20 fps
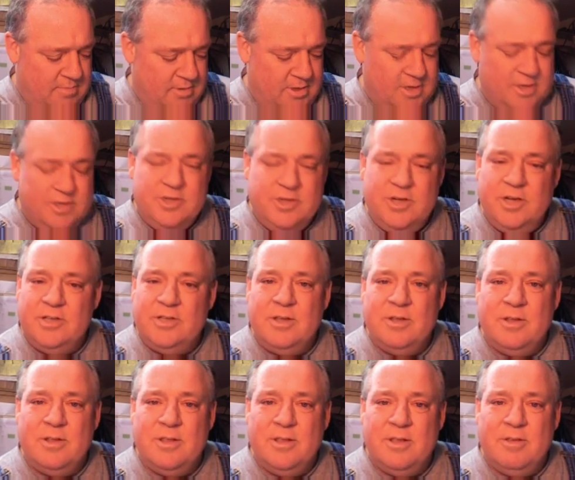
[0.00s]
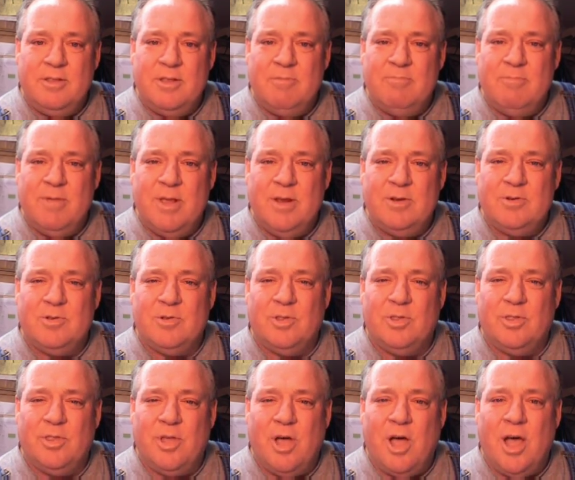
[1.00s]
Because just the mental
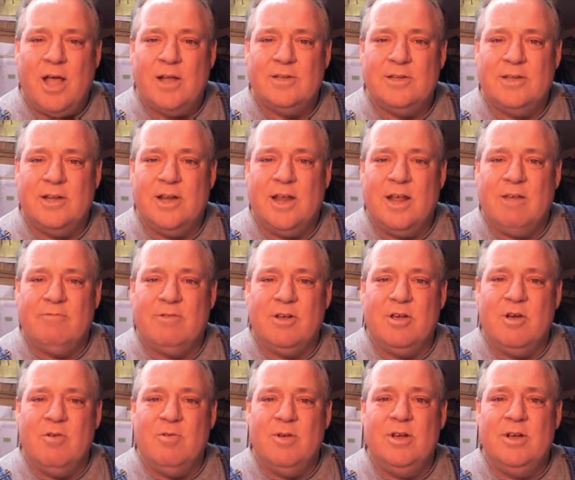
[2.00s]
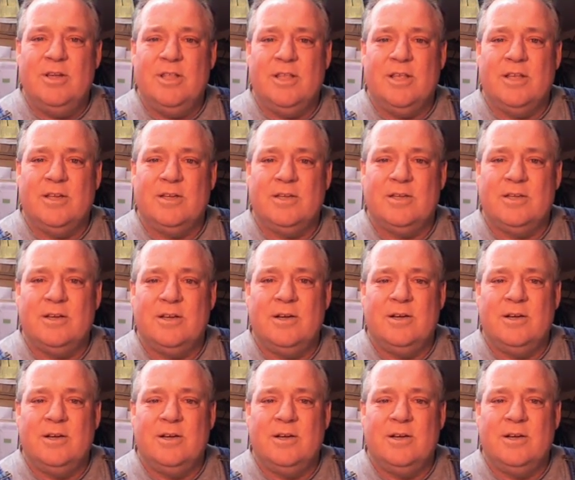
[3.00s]
thoughts that have to go into this.